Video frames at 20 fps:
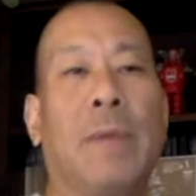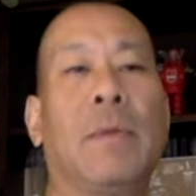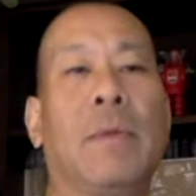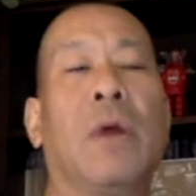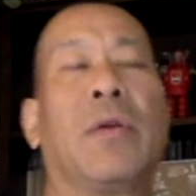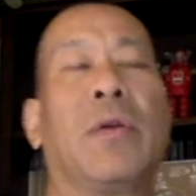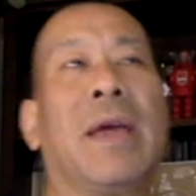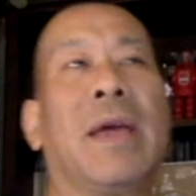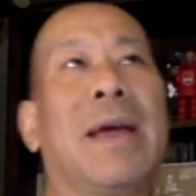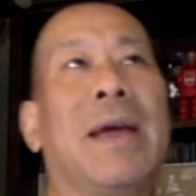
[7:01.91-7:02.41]

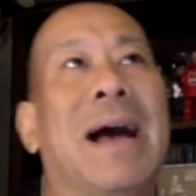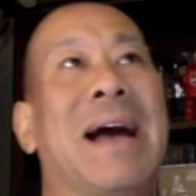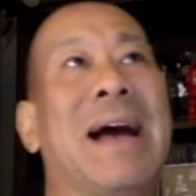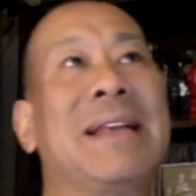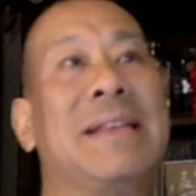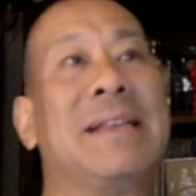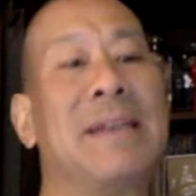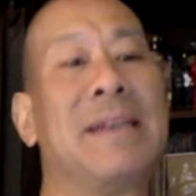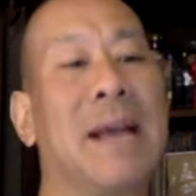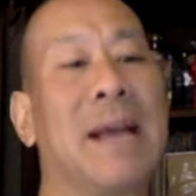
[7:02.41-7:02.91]
Okay, I
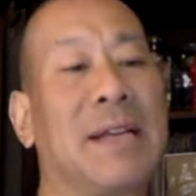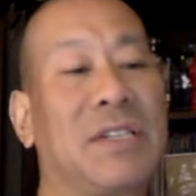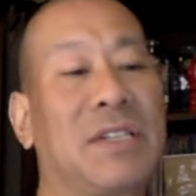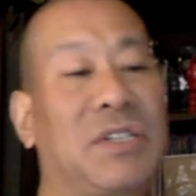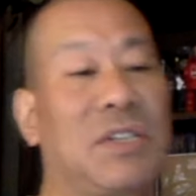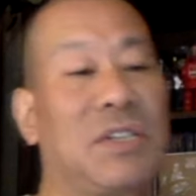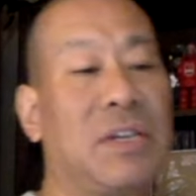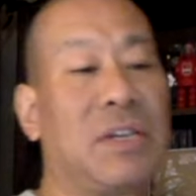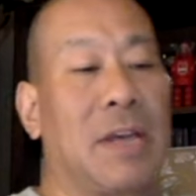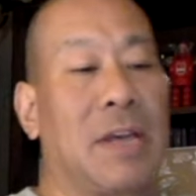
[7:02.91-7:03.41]
did not.
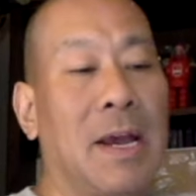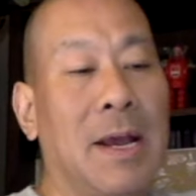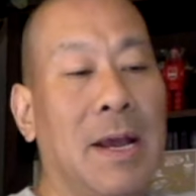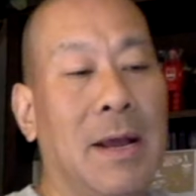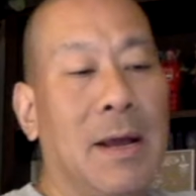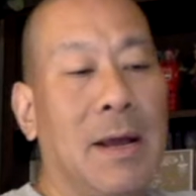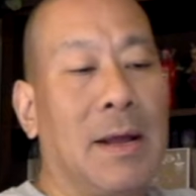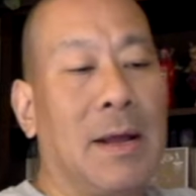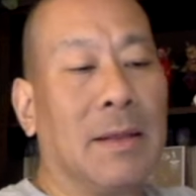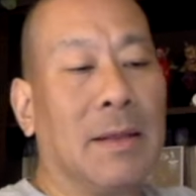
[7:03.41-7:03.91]

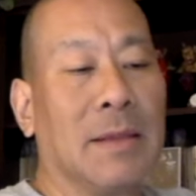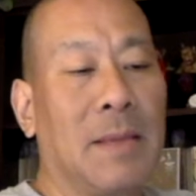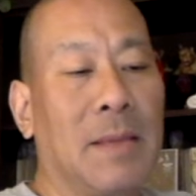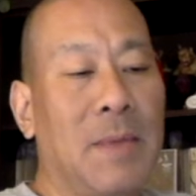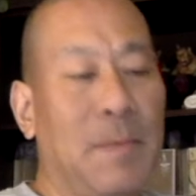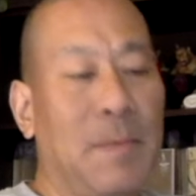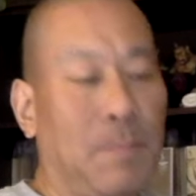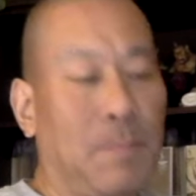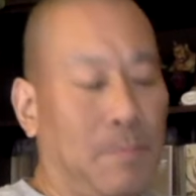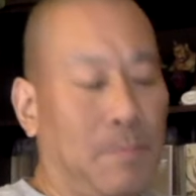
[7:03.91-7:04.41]
Let me
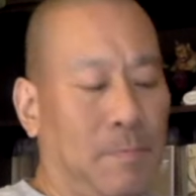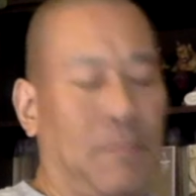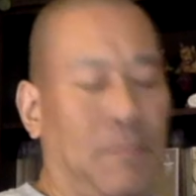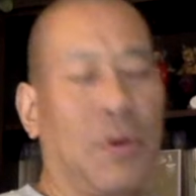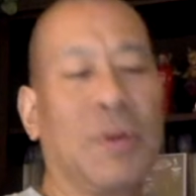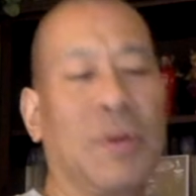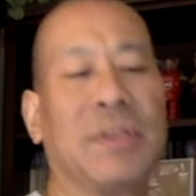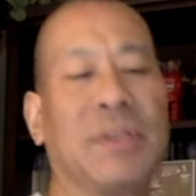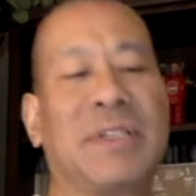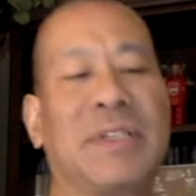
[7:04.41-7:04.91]

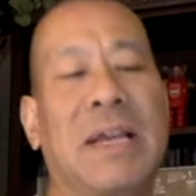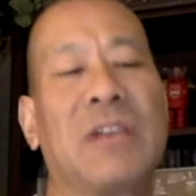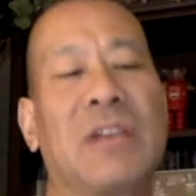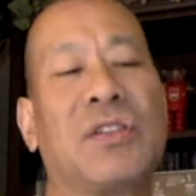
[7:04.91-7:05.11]
pull this out.